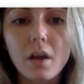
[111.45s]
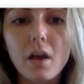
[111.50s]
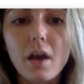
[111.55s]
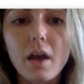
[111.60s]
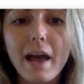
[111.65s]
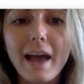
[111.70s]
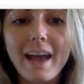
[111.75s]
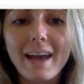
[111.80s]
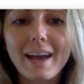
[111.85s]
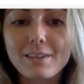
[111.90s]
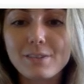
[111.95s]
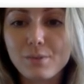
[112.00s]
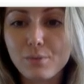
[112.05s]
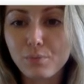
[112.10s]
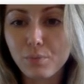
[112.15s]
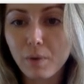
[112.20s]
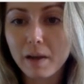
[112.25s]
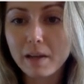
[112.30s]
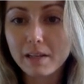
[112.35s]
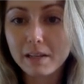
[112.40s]
and
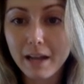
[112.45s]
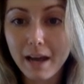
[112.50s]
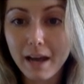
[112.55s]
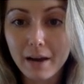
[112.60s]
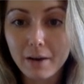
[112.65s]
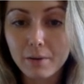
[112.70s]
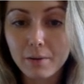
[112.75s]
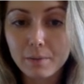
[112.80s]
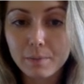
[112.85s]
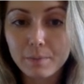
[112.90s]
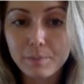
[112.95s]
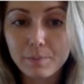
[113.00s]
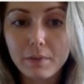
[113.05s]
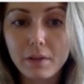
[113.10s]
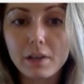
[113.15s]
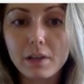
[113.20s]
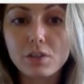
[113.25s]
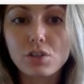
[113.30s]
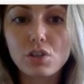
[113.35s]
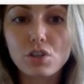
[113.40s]
right now,
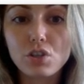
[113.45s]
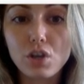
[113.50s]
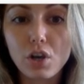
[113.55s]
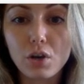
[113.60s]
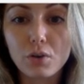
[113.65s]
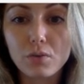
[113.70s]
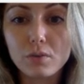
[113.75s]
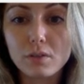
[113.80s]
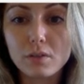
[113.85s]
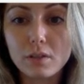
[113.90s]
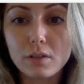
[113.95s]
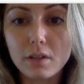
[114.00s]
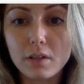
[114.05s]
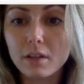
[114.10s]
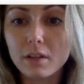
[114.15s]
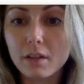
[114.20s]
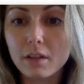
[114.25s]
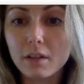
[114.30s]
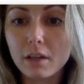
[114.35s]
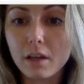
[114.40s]
it just shows that
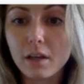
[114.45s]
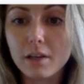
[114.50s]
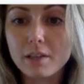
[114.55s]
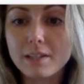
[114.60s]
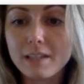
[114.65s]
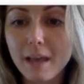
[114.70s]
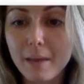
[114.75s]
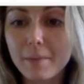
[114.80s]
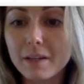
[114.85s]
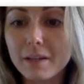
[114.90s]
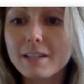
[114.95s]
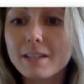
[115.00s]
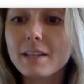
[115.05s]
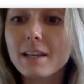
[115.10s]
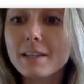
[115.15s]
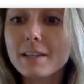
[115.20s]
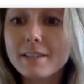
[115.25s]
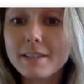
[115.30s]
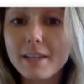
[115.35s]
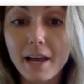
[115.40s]
the assignment is
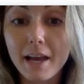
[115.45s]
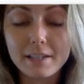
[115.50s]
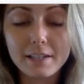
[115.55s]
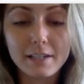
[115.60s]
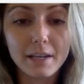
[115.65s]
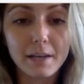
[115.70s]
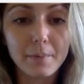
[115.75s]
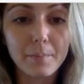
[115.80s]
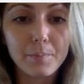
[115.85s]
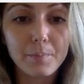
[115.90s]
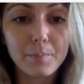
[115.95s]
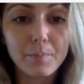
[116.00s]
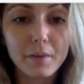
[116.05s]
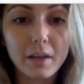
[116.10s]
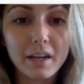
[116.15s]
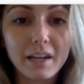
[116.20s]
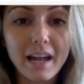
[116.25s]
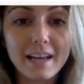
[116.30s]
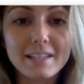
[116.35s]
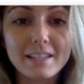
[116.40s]
assigned to him.
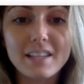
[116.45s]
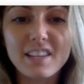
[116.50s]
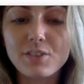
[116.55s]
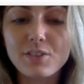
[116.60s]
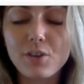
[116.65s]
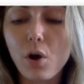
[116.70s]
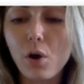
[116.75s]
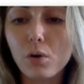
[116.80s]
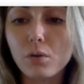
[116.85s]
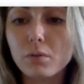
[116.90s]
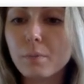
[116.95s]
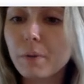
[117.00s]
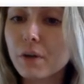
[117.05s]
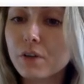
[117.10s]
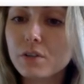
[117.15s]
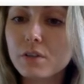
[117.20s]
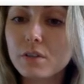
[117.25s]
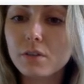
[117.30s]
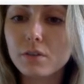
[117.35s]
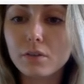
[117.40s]
It has his own
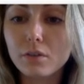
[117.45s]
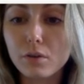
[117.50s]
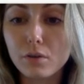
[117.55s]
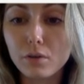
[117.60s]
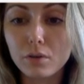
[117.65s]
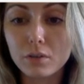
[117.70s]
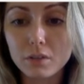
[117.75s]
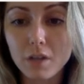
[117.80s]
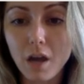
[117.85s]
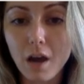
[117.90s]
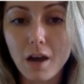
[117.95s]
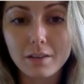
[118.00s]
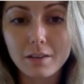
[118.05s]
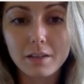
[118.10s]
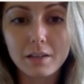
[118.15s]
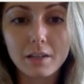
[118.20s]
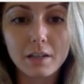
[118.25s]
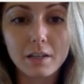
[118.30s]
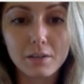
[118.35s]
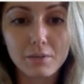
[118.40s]
personal Google Doc
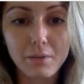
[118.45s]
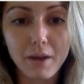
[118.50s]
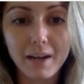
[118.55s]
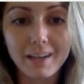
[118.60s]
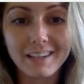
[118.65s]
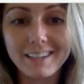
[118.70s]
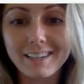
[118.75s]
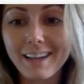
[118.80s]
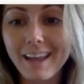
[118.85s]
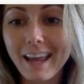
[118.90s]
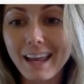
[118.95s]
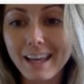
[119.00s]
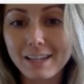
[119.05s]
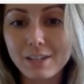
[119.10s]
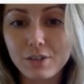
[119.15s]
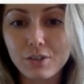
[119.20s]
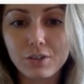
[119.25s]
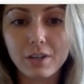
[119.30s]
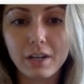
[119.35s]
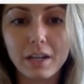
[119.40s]
that he can write in
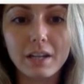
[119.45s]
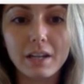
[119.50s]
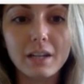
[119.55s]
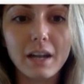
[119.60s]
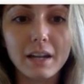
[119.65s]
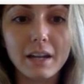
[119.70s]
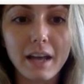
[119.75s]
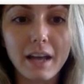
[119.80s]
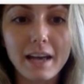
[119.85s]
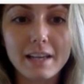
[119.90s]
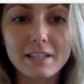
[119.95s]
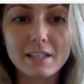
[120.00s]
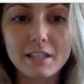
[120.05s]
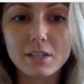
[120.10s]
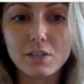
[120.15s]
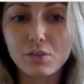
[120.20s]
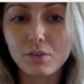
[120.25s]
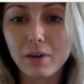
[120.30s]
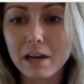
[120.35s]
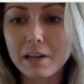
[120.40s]
and turn in, and it has
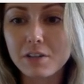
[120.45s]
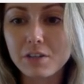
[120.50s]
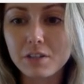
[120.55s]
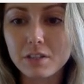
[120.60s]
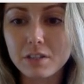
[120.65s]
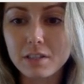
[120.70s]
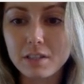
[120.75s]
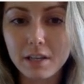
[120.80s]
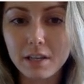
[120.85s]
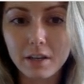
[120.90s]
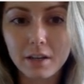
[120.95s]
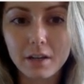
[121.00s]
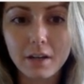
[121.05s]
the directions here.